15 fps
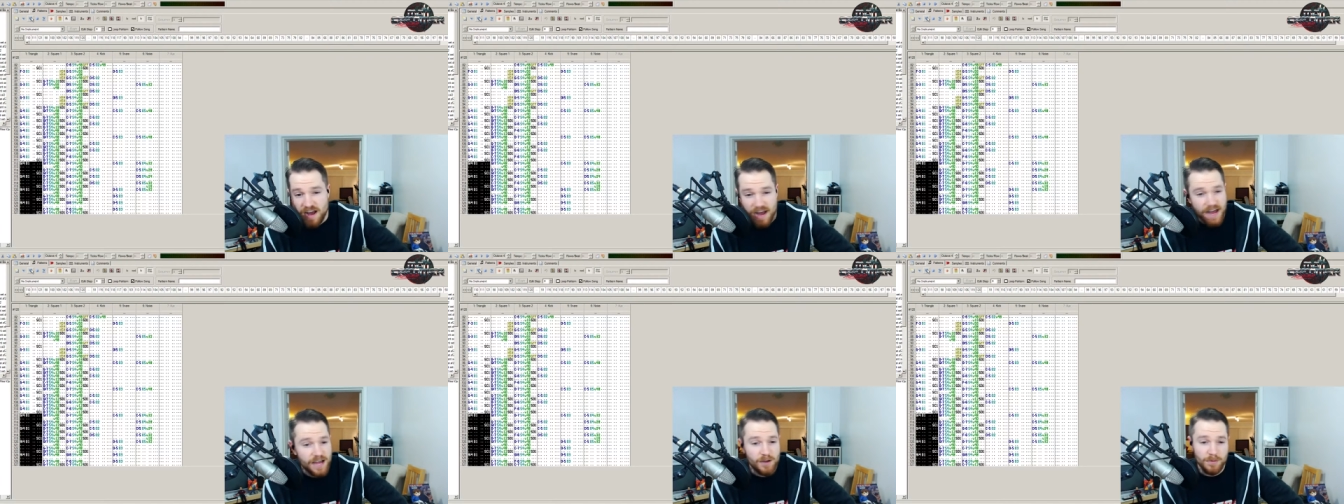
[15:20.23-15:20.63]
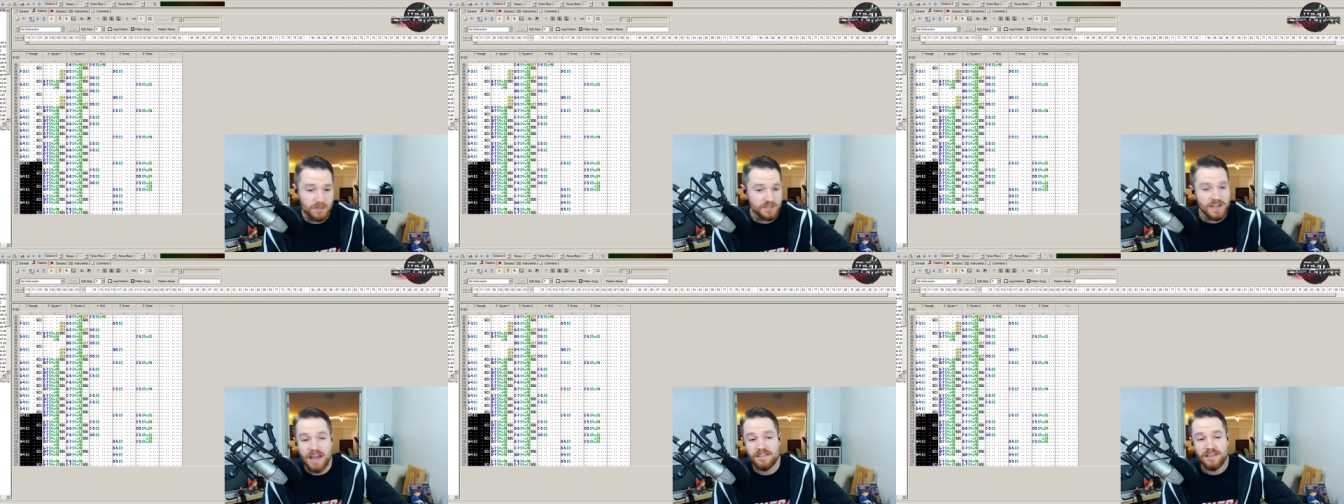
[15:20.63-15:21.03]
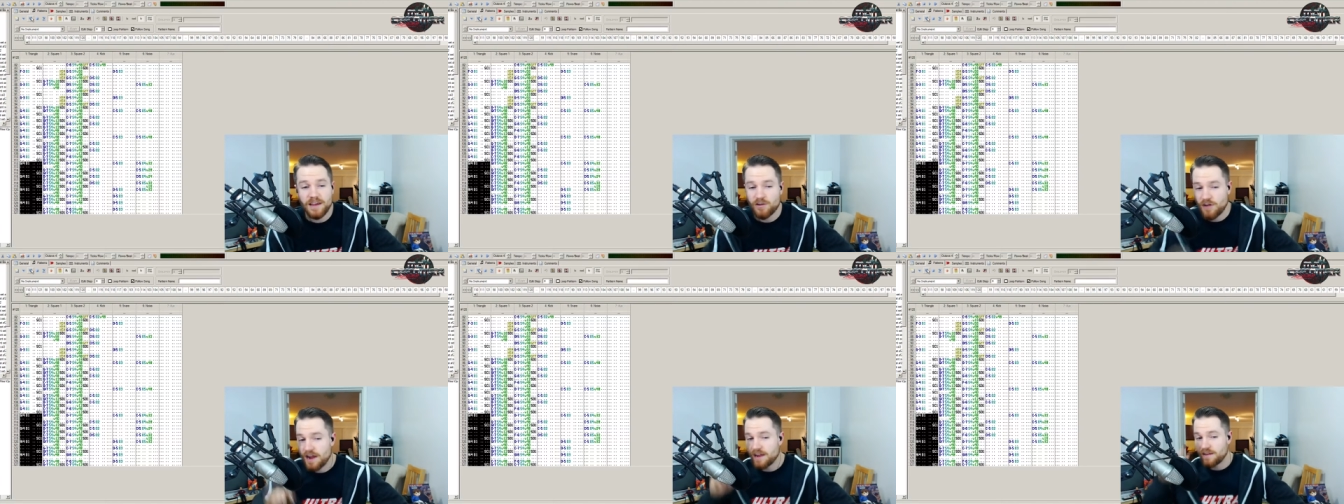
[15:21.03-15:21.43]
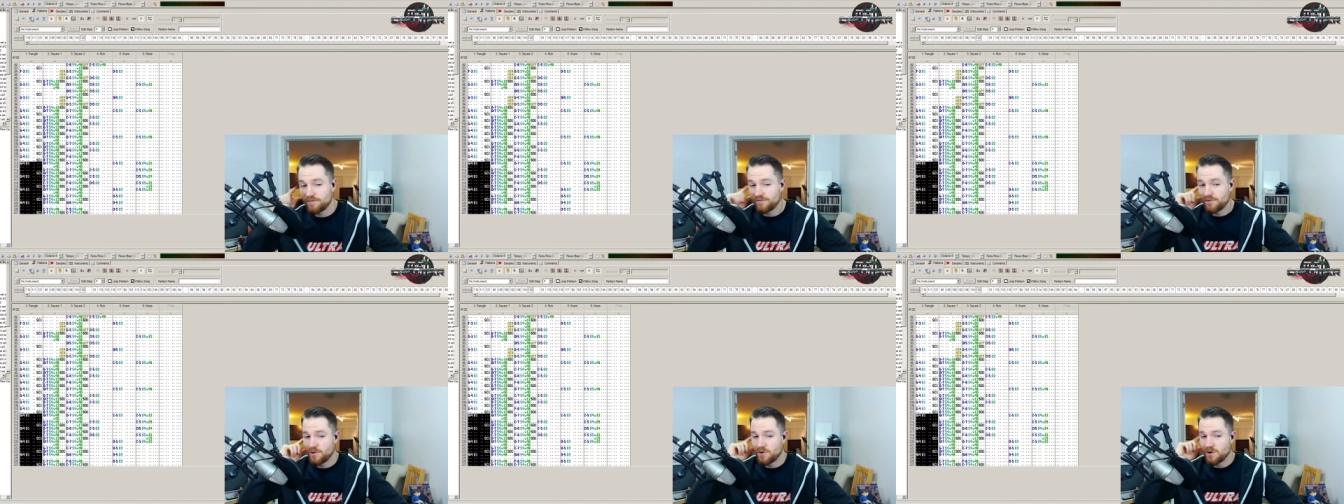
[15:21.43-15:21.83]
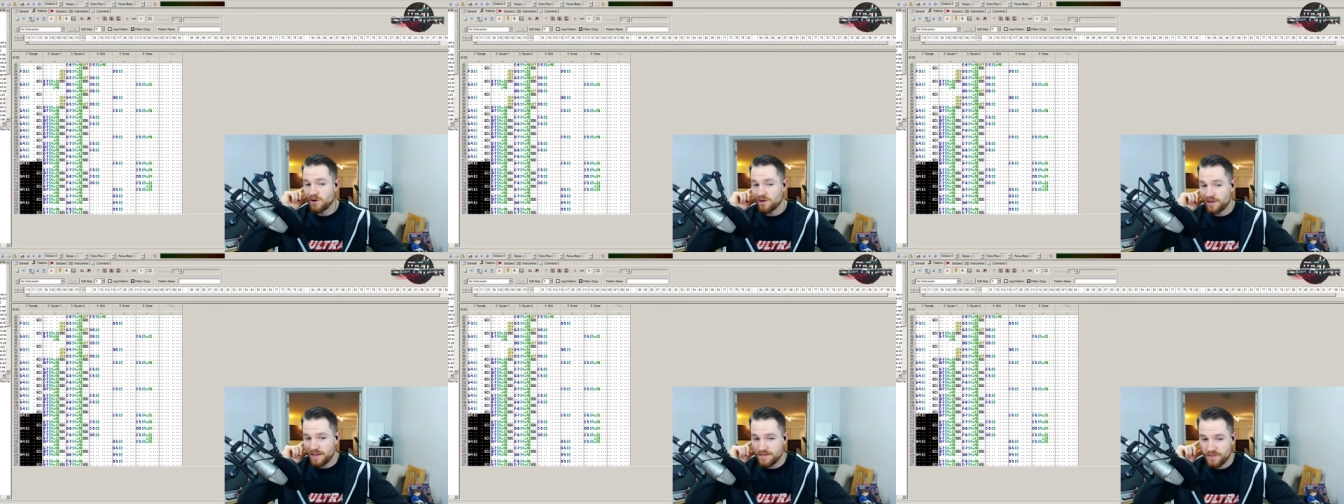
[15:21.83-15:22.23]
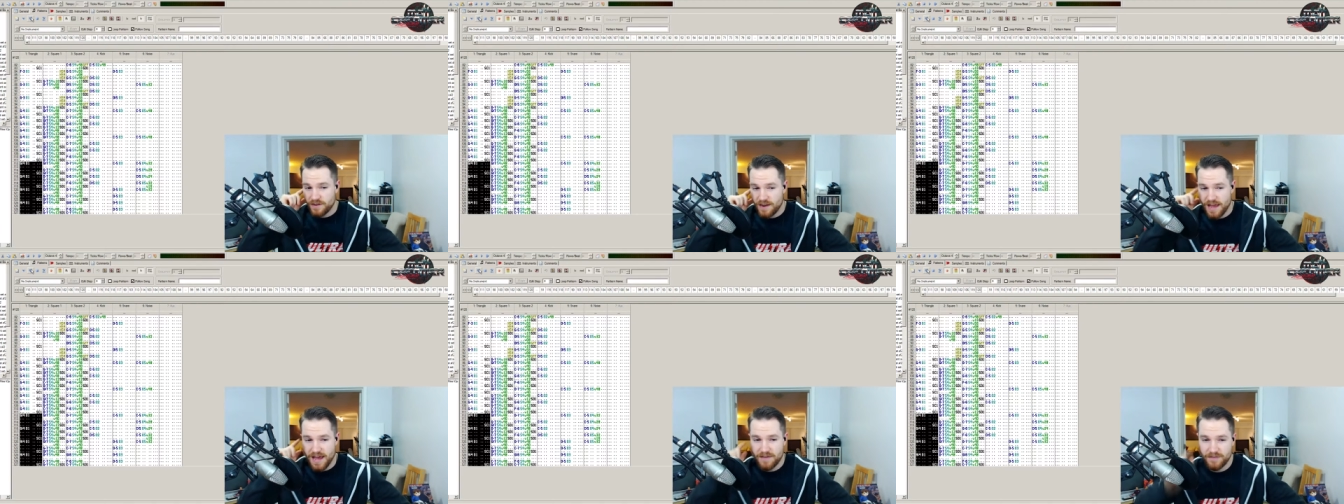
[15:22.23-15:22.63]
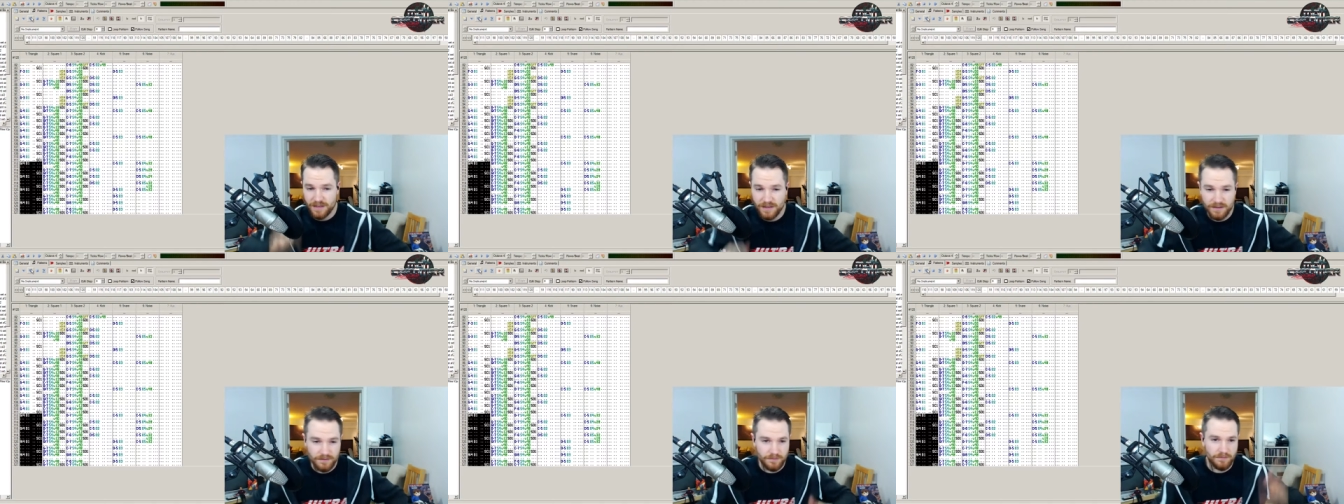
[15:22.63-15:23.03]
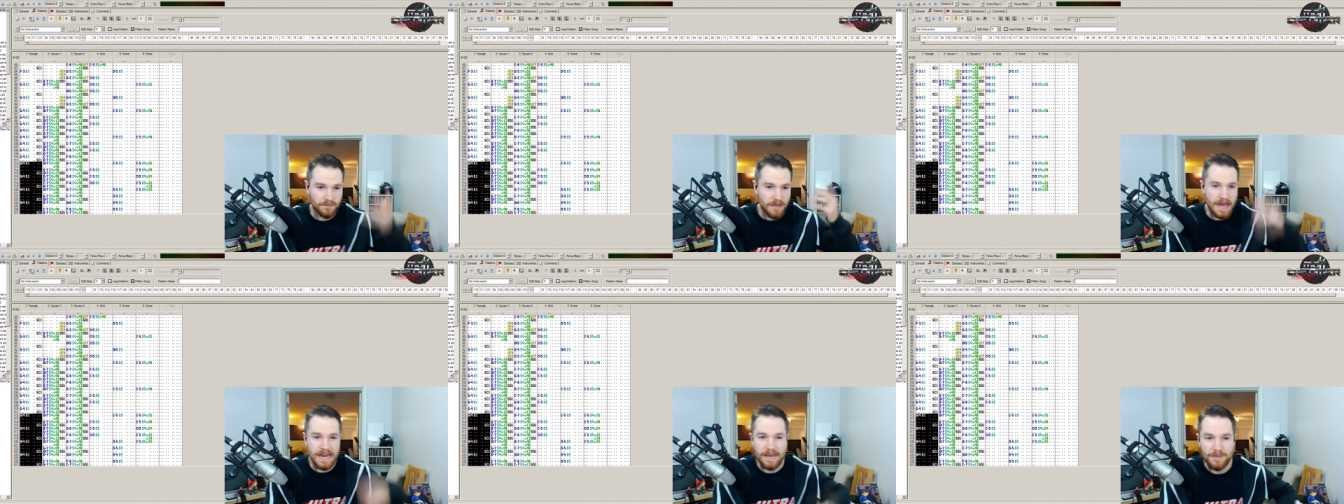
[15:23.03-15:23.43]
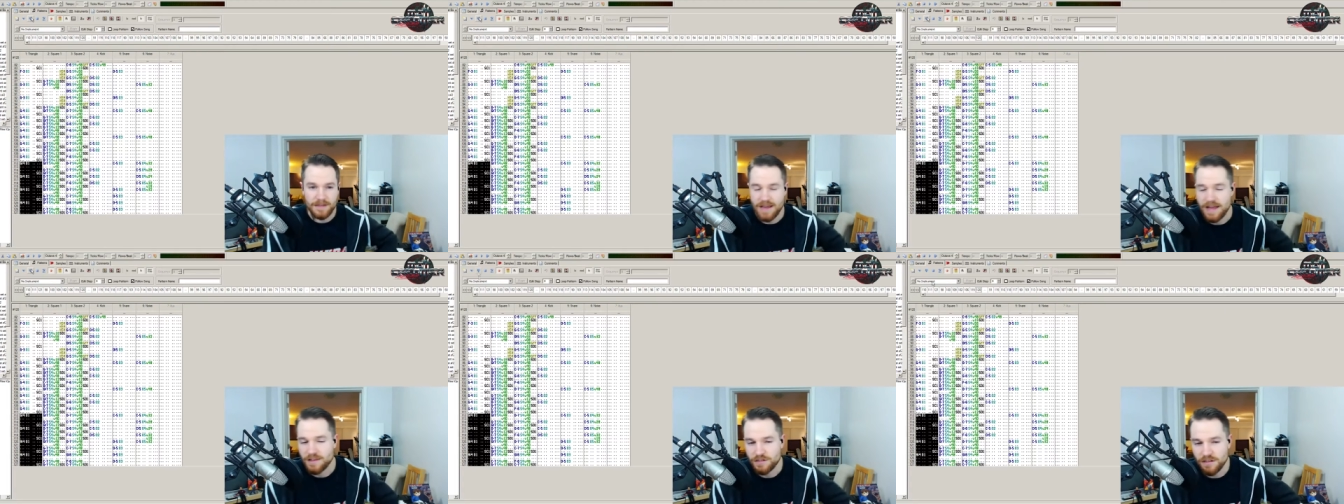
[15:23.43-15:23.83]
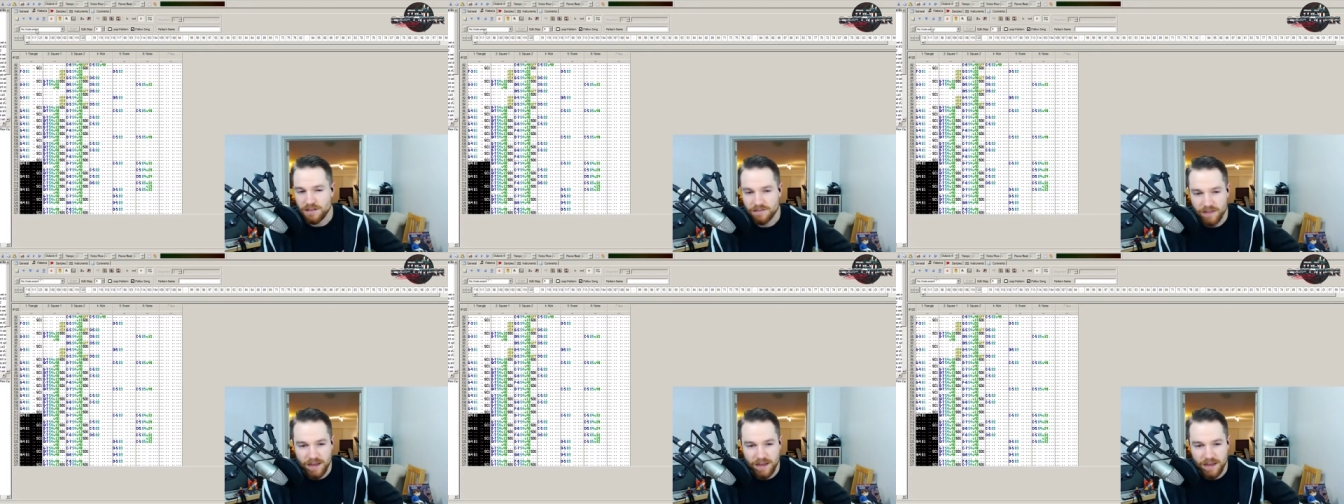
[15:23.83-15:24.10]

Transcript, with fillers: I almost can't take credit for even having my name attached to this.